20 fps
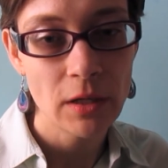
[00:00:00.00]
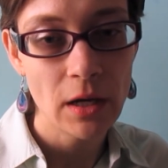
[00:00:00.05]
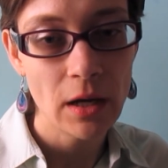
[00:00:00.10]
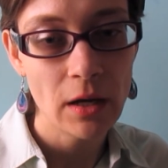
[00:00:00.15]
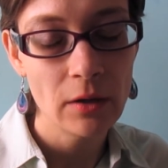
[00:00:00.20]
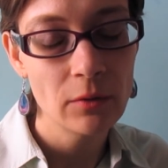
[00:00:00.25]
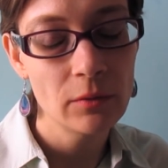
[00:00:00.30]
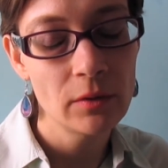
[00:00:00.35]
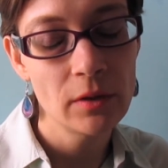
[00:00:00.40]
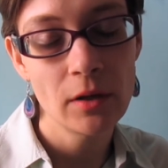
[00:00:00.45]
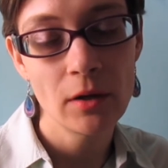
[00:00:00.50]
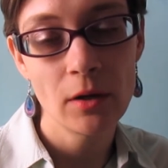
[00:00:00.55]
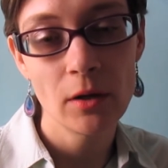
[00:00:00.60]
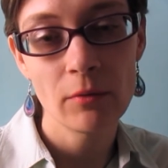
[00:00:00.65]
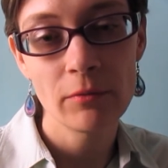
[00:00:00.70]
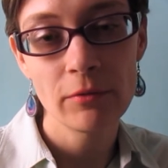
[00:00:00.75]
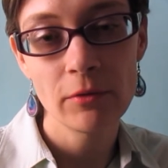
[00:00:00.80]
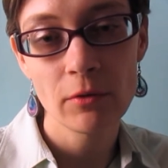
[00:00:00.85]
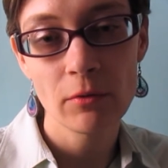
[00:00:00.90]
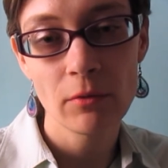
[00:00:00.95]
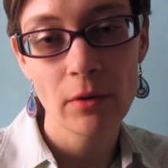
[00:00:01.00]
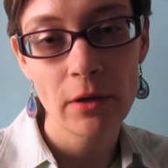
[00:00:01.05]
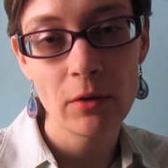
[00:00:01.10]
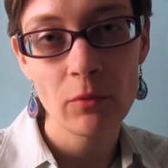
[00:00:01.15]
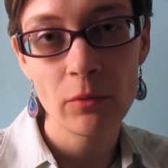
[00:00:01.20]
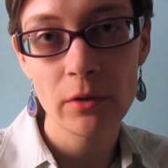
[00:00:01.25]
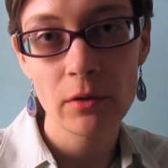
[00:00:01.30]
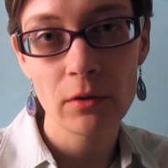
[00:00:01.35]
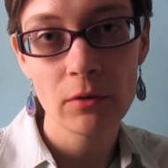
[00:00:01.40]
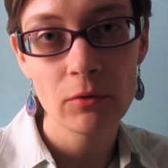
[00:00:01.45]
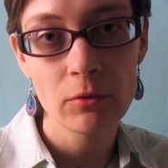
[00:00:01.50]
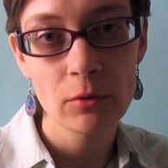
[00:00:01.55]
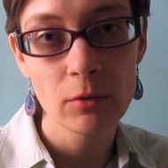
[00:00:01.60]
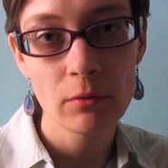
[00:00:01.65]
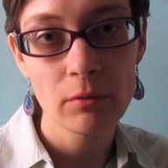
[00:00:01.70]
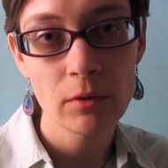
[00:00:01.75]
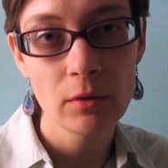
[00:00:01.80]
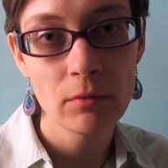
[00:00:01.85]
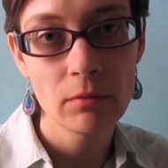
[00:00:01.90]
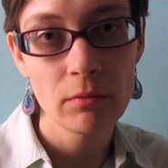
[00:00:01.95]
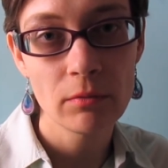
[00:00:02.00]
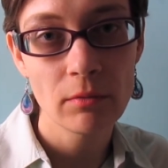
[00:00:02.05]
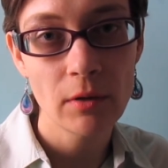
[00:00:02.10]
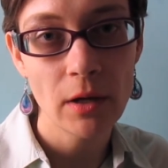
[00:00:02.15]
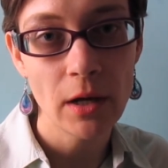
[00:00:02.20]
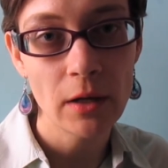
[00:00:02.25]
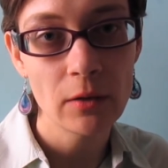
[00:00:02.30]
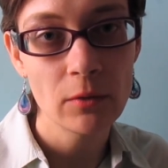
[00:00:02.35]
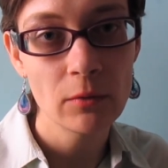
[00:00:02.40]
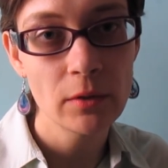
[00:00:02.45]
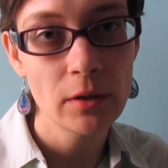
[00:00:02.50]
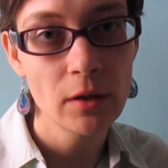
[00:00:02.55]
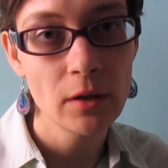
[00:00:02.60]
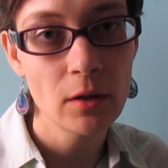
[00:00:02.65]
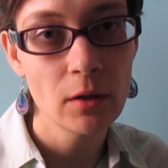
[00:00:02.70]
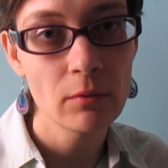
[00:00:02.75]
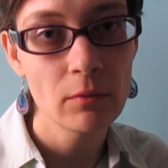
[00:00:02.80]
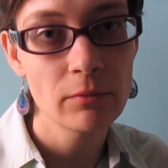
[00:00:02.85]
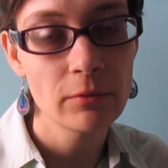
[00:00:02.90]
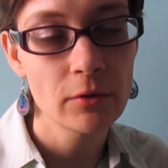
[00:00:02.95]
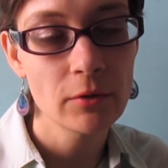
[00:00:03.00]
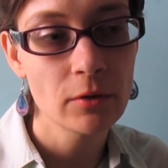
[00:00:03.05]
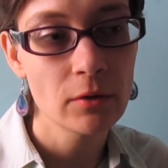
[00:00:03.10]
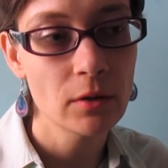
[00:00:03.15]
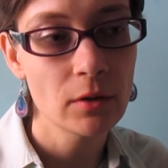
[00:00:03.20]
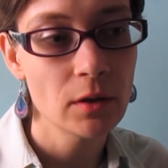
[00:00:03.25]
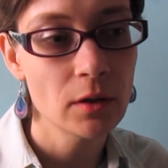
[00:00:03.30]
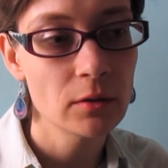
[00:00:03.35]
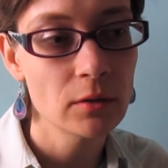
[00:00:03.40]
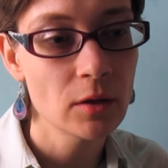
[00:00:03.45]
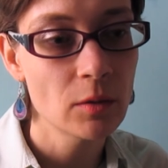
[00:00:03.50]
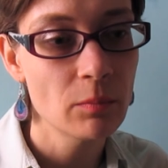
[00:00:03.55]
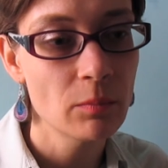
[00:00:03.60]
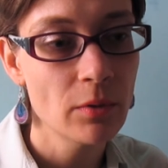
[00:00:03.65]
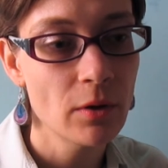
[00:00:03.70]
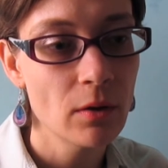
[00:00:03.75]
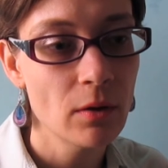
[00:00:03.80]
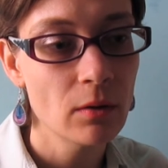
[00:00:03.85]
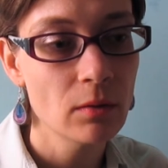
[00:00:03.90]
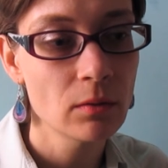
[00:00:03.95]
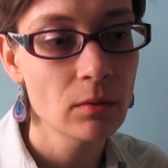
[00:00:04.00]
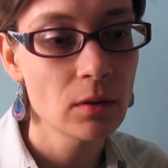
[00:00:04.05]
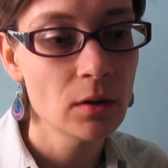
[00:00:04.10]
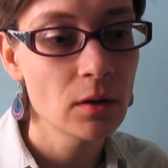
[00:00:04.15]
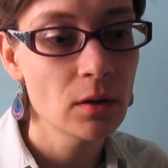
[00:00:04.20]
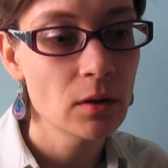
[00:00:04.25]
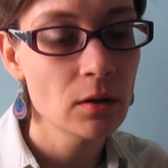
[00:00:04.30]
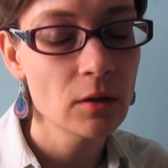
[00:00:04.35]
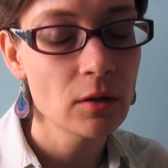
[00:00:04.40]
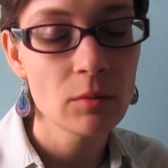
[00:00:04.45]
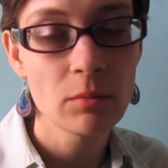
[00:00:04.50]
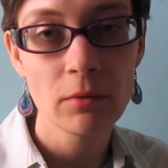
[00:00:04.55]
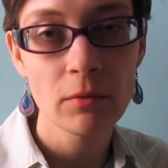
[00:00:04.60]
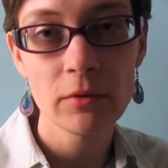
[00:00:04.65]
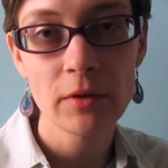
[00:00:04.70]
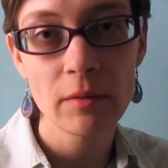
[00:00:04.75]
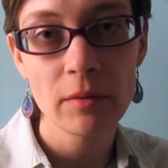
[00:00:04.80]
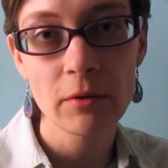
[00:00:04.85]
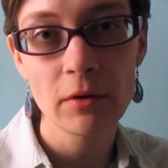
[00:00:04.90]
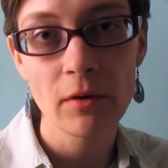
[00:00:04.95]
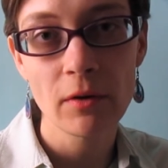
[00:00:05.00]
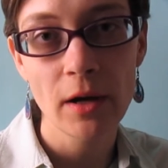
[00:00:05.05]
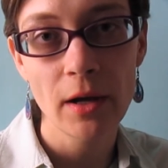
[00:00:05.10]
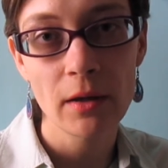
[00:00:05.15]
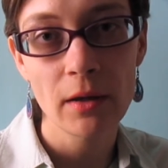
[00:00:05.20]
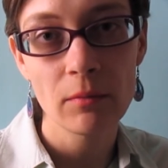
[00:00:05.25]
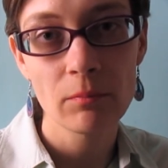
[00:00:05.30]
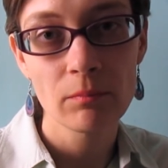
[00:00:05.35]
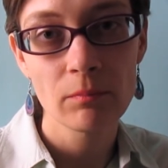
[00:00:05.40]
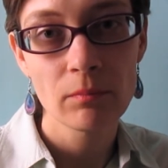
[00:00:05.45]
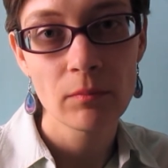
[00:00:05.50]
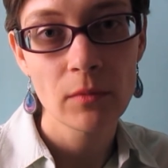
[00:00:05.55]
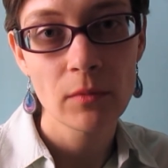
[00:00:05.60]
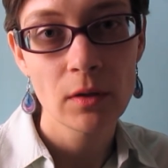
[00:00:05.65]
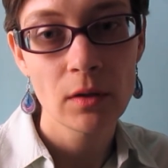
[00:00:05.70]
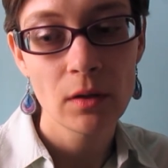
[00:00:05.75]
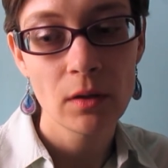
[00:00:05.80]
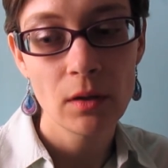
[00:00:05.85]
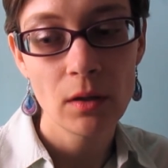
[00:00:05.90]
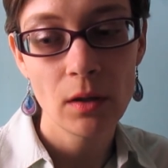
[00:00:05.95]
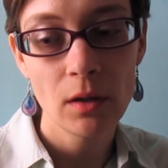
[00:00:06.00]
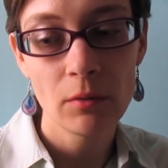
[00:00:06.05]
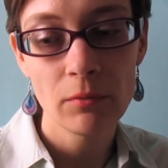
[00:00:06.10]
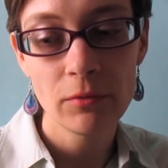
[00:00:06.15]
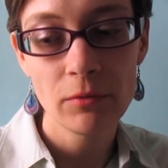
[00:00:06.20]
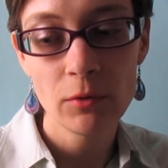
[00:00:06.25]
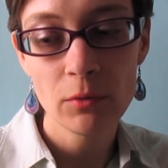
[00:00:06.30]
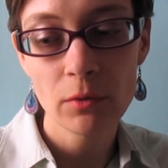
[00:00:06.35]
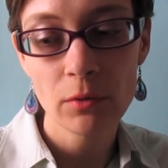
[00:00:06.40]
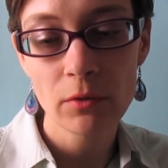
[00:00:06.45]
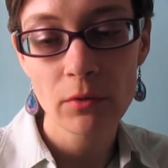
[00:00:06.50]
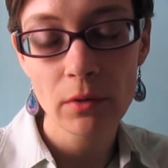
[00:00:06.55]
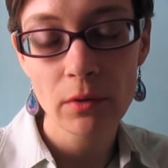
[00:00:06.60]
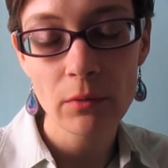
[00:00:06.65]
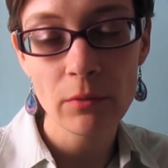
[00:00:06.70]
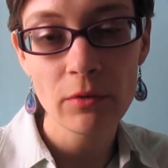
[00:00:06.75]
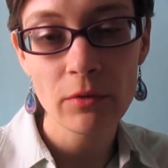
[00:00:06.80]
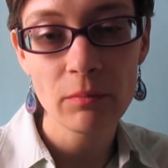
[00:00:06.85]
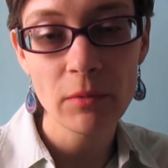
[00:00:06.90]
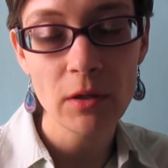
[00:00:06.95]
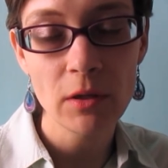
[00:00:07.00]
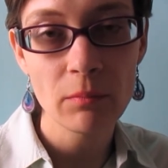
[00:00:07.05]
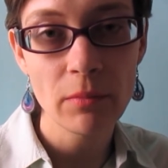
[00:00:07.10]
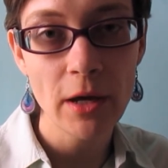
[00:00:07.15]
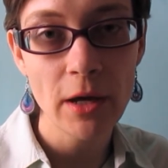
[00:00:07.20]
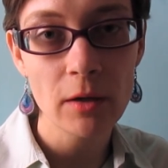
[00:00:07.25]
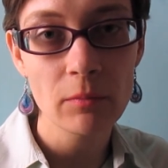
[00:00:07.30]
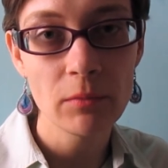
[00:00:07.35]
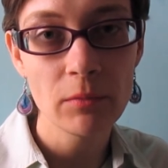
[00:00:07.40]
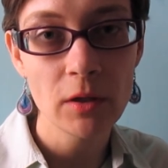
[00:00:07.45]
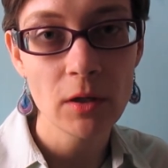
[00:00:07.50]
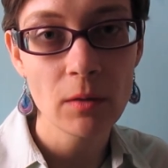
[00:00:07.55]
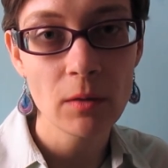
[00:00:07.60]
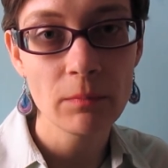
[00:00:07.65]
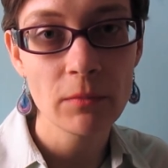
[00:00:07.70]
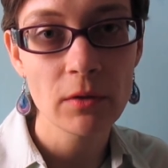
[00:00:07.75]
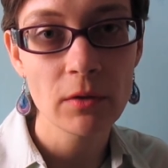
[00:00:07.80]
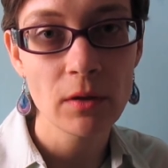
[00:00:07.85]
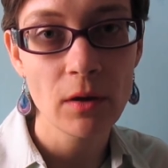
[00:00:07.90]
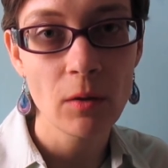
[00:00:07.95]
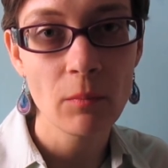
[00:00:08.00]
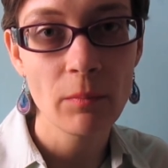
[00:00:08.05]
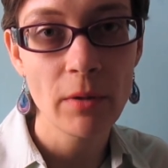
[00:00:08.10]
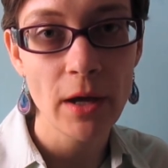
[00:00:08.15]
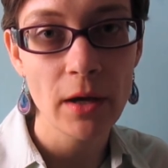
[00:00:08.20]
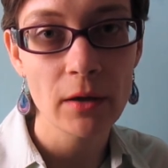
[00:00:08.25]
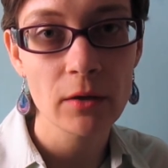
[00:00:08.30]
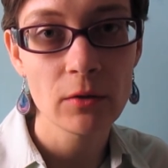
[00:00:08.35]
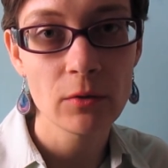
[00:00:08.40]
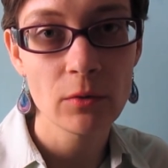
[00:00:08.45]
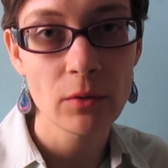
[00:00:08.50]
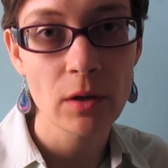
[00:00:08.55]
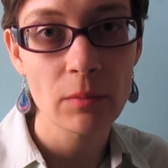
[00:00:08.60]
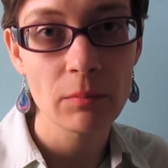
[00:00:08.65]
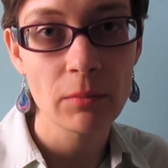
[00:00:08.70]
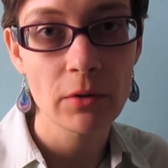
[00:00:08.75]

I don't care if you're right-wing conservative. I don't care if you're up-all liberal Democrat. If you agree with me and back me up, then I'll back you up.